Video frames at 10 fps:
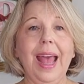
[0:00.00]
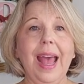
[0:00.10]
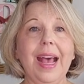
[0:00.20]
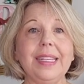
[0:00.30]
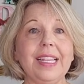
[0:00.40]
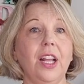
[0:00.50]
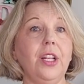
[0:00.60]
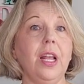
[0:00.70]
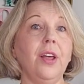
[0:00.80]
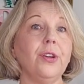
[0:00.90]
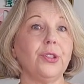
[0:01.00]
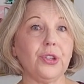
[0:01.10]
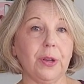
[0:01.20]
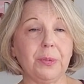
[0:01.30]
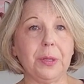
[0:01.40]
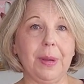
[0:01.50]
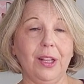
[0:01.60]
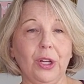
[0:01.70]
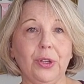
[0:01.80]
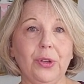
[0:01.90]
as another trip to my
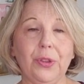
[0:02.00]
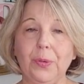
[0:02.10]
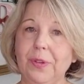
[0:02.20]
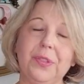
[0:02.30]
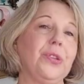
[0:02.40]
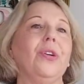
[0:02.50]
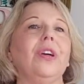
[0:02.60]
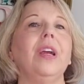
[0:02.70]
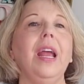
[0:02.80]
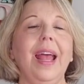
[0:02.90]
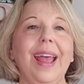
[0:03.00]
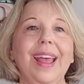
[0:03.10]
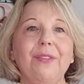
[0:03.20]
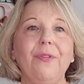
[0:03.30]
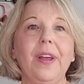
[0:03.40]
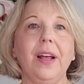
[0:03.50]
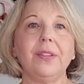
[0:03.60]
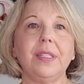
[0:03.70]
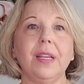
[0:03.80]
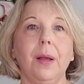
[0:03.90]
local thrift store and
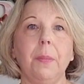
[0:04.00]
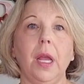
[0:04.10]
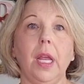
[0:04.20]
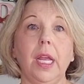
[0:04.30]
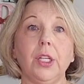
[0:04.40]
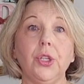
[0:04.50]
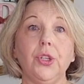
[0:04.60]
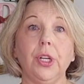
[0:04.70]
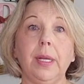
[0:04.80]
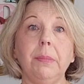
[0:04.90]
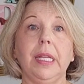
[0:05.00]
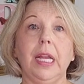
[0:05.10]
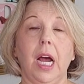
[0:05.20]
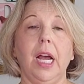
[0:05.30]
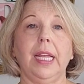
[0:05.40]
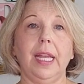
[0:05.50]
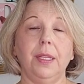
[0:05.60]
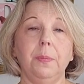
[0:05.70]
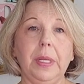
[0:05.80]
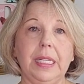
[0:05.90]
found some extremely
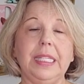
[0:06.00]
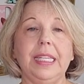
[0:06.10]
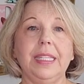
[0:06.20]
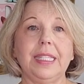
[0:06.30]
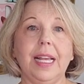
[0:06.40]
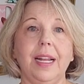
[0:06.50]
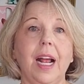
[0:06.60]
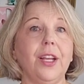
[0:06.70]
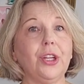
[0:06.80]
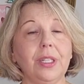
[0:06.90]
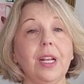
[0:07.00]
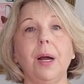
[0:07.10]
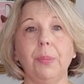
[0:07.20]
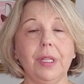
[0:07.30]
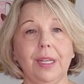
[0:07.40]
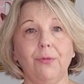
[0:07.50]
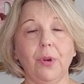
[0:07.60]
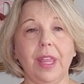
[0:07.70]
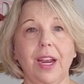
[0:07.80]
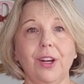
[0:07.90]
high-end pieces that I could not believe
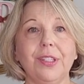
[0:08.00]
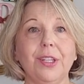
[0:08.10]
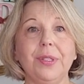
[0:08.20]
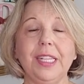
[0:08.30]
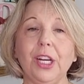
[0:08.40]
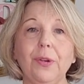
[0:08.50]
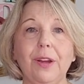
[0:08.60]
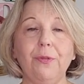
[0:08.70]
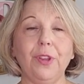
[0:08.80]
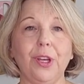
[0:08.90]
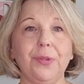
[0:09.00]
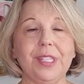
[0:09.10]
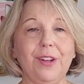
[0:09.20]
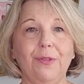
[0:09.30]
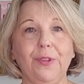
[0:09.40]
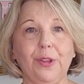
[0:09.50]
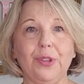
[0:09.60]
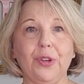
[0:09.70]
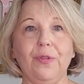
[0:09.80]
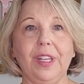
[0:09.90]
were there. So stick around for those in
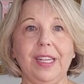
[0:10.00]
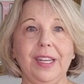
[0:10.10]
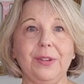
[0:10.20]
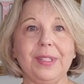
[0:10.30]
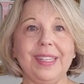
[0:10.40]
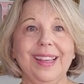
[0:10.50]
future videos.